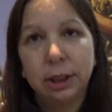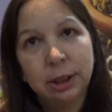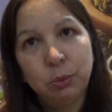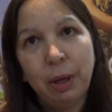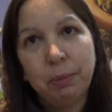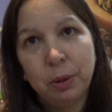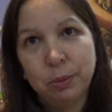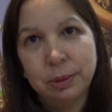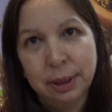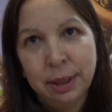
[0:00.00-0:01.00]
just wipe
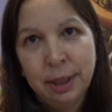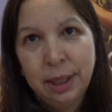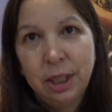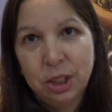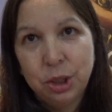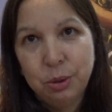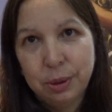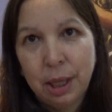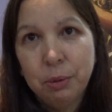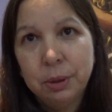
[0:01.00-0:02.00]
those issues
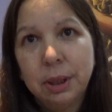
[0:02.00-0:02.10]
out